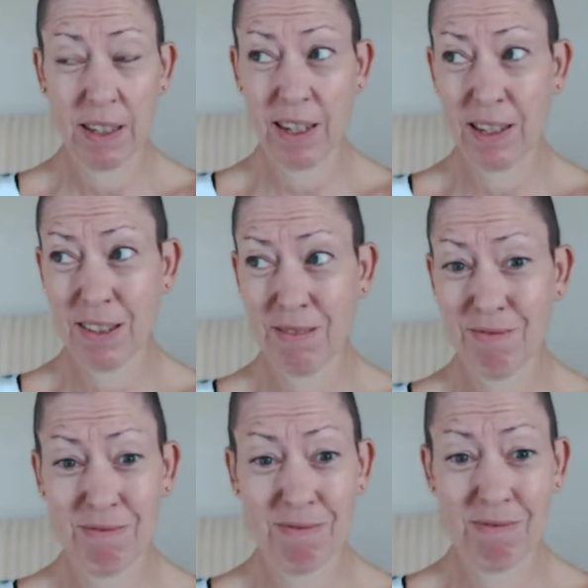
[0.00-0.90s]
like,
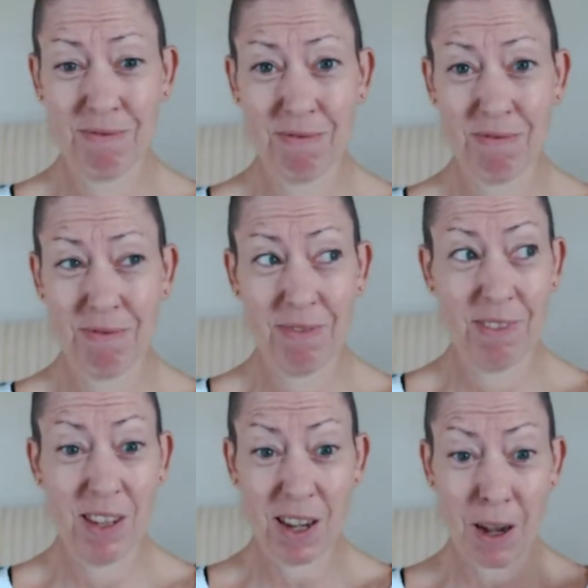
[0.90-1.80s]

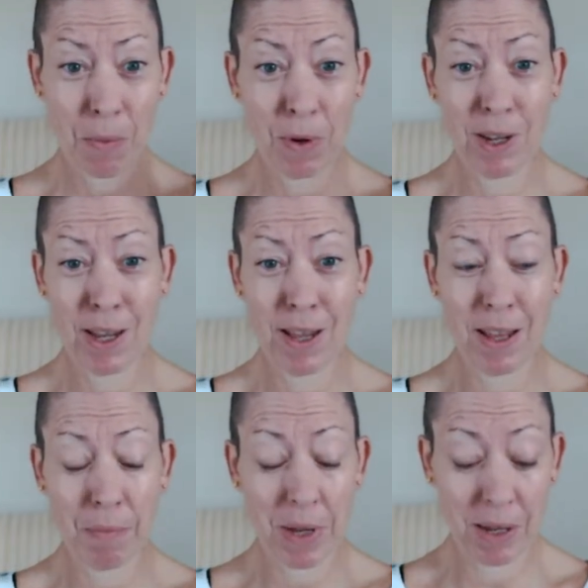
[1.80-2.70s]
I want to hear
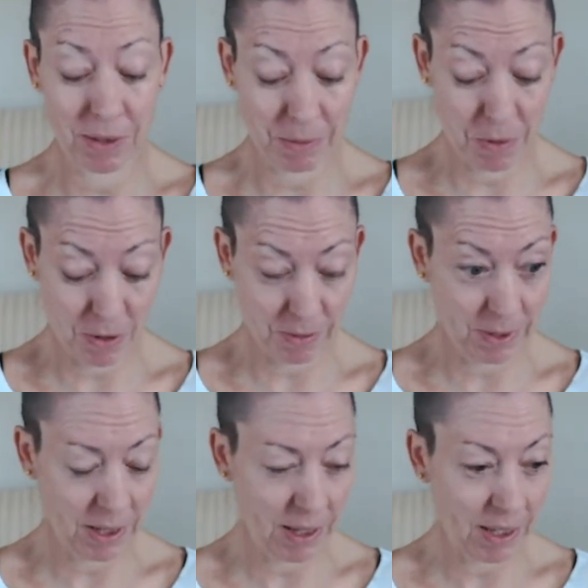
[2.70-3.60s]
that bell and I'm
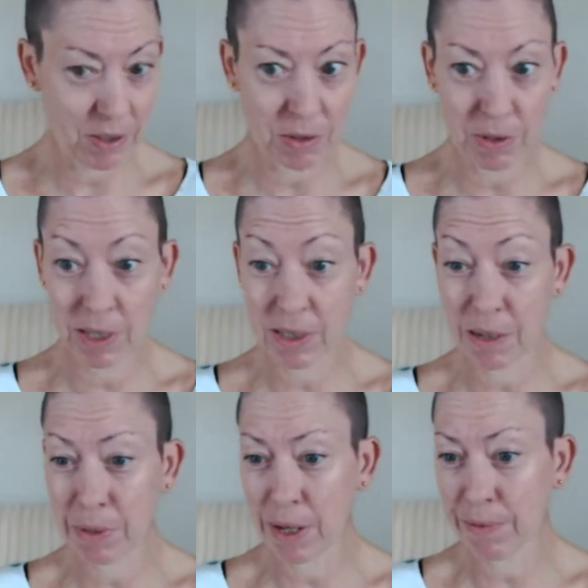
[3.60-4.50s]
not. So that's annoying. Has
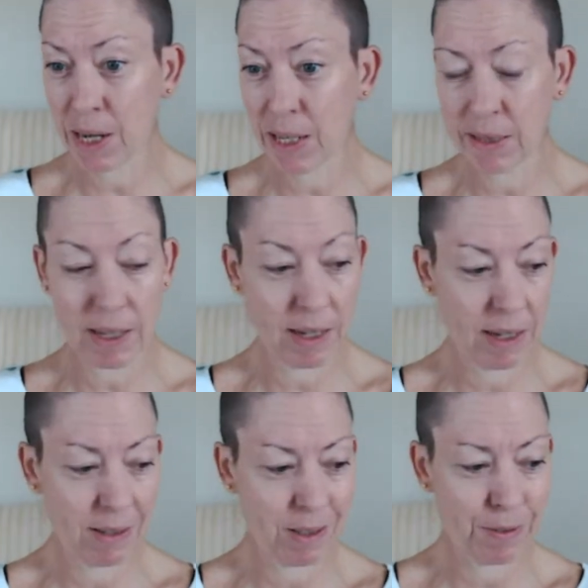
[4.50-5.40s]
anybody ever had that?
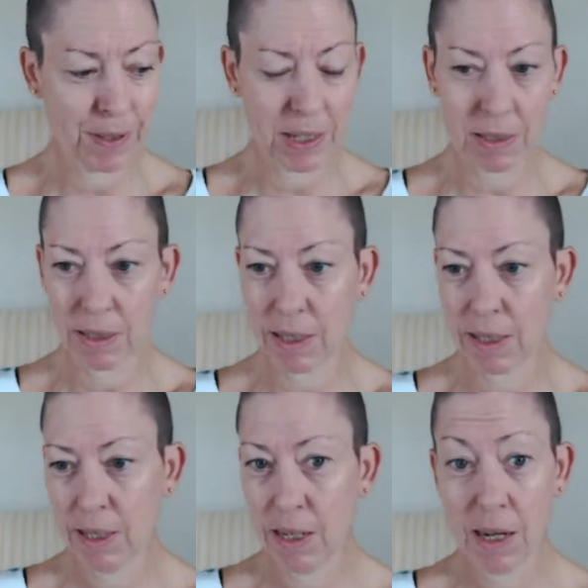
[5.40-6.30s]
How did you fix it?
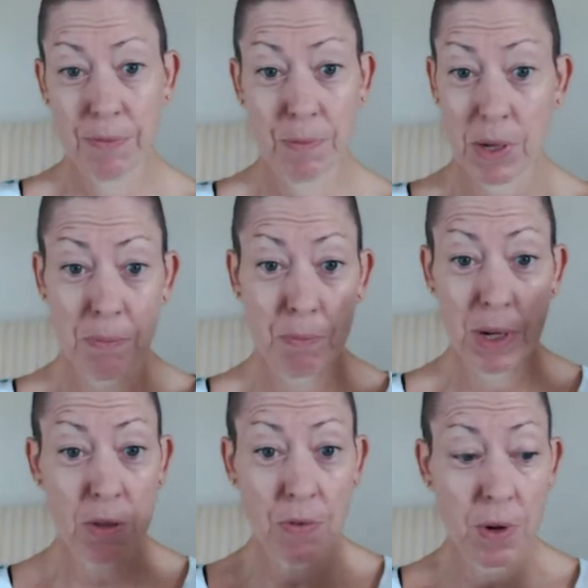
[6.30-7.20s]
I've
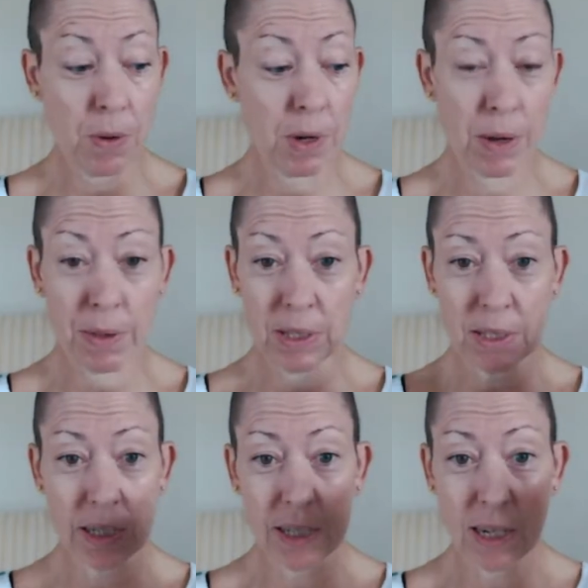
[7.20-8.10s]
been through, in the
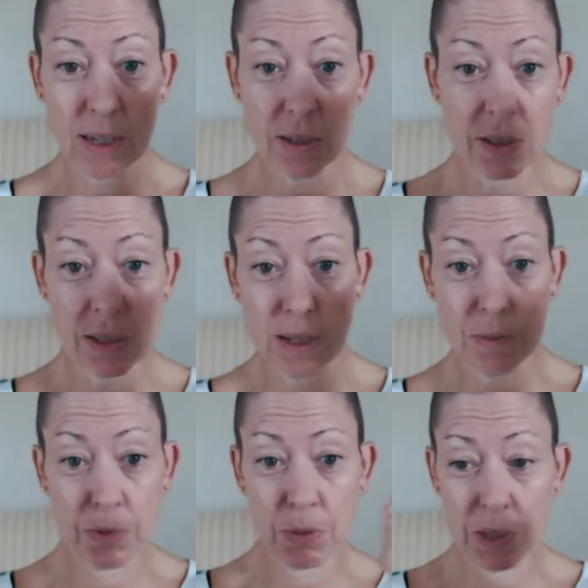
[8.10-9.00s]
settings,
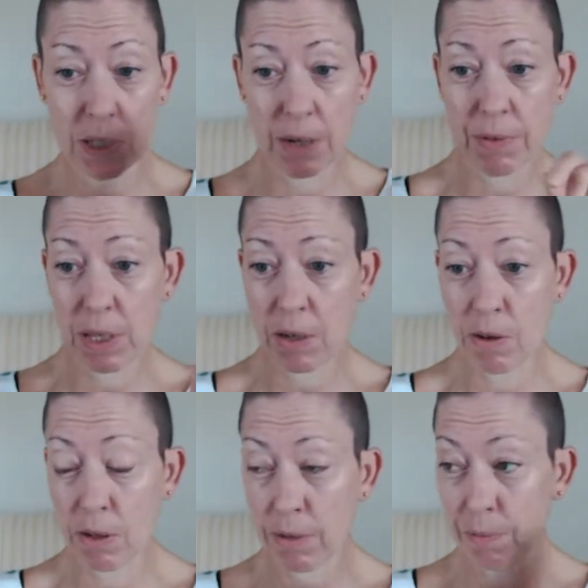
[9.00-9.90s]
switching everything
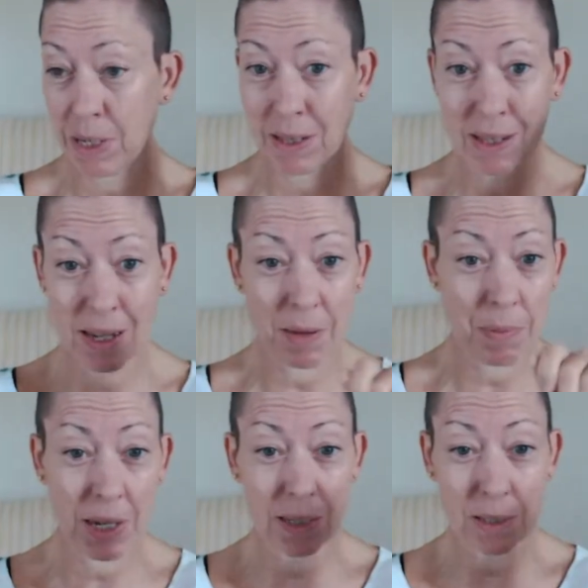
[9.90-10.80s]
on. I've been in the
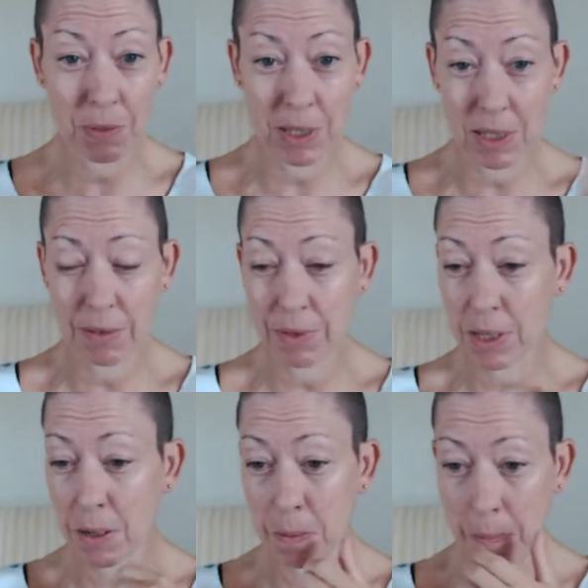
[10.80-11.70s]
eBay, switching
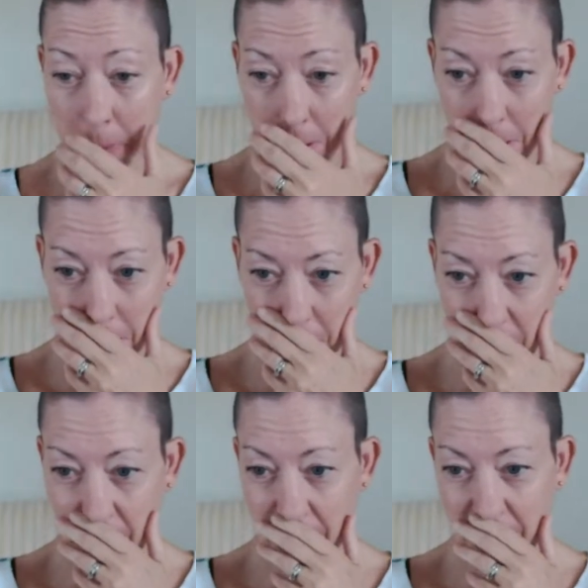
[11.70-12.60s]
everything on.
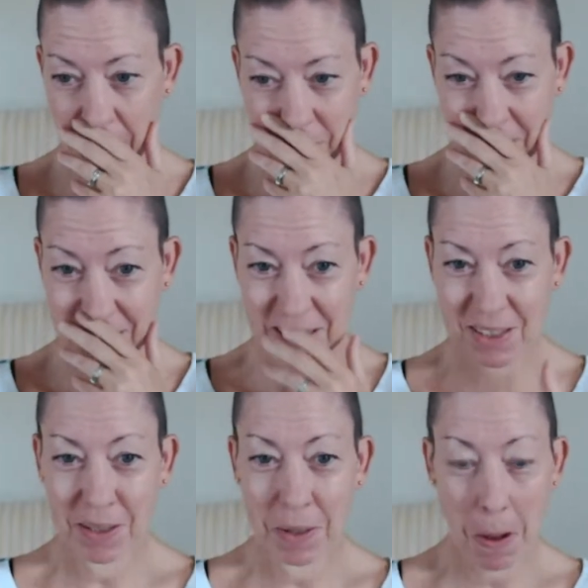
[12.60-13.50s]
Hi,
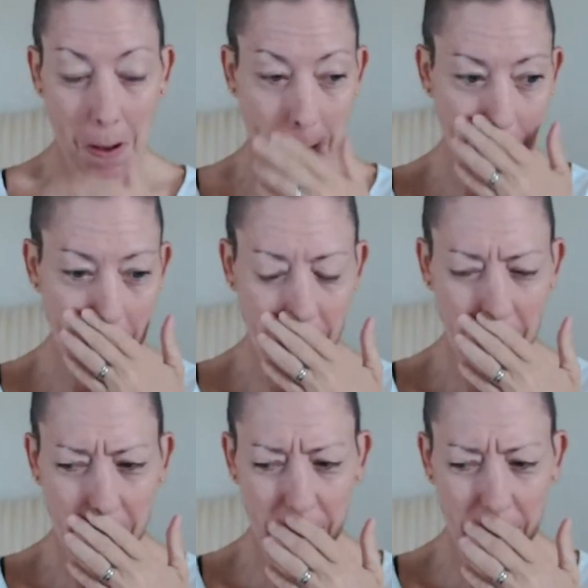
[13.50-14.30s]
Jill. Oh,